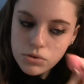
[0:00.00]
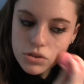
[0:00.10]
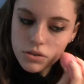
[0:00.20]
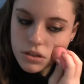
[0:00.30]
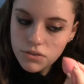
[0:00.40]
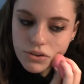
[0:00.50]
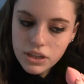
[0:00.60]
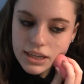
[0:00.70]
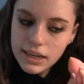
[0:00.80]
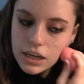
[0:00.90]
just look
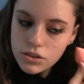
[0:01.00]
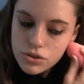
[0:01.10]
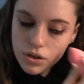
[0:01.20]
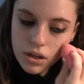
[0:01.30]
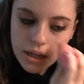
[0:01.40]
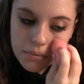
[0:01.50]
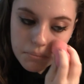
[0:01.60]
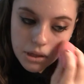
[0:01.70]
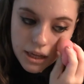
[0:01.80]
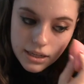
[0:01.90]
really natural and
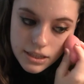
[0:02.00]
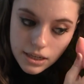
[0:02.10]
blend